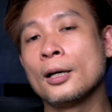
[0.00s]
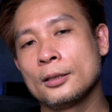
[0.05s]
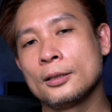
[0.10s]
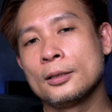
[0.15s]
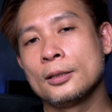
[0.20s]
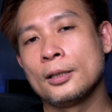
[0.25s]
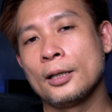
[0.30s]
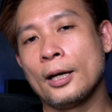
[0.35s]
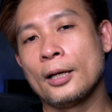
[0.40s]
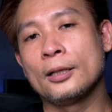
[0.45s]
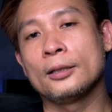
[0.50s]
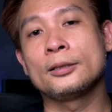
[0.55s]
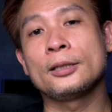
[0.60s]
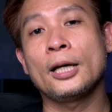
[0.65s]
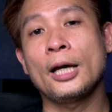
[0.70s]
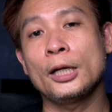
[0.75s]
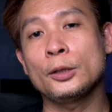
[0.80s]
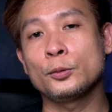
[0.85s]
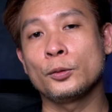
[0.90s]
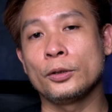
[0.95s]
And the test
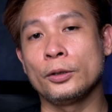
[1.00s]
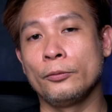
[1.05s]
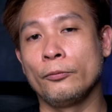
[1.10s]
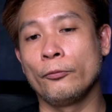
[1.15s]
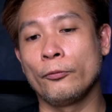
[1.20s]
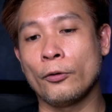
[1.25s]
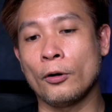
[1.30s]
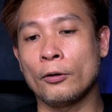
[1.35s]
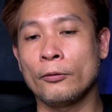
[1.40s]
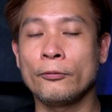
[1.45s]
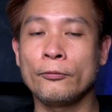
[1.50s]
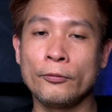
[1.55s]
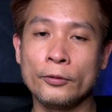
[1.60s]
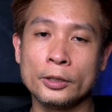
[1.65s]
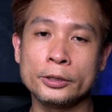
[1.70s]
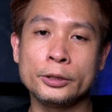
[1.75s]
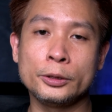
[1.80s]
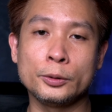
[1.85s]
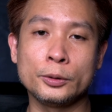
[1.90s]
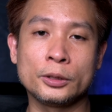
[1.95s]
will involve first
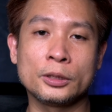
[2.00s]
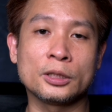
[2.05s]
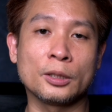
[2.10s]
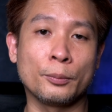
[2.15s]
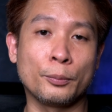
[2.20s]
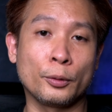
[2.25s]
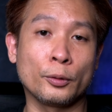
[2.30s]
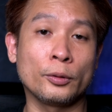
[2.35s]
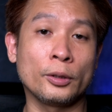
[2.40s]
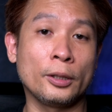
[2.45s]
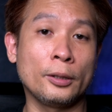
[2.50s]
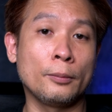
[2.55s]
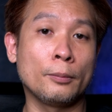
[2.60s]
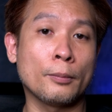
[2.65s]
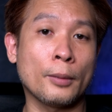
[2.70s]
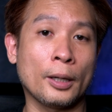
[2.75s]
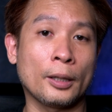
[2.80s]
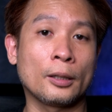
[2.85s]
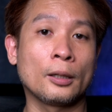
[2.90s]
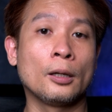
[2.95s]
using the built-in mic
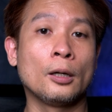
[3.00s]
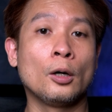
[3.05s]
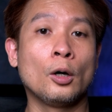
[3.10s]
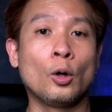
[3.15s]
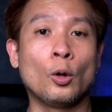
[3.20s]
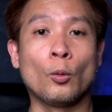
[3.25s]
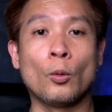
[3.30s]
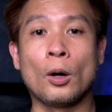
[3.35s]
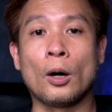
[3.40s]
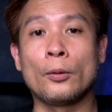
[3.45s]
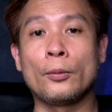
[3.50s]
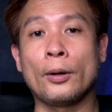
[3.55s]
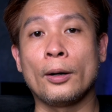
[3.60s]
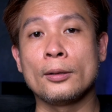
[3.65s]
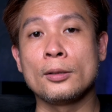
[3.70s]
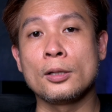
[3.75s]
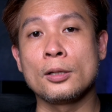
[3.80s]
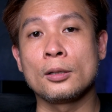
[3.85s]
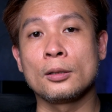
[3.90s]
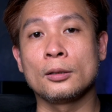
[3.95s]
while
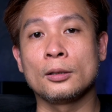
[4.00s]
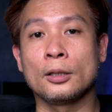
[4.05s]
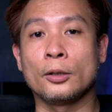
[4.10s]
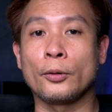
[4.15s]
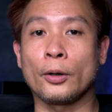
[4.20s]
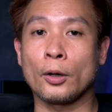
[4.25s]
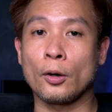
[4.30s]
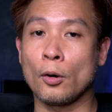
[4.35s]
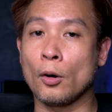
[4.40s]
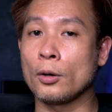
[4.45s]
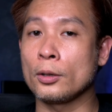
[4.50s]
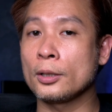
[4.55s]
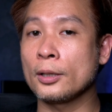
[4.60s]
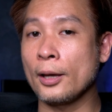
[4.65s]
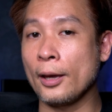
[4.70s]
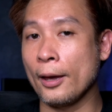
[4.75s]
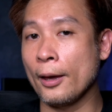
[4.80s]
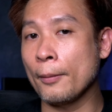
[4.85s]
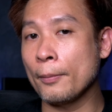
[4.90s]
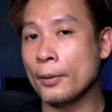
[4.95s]
running the recording app,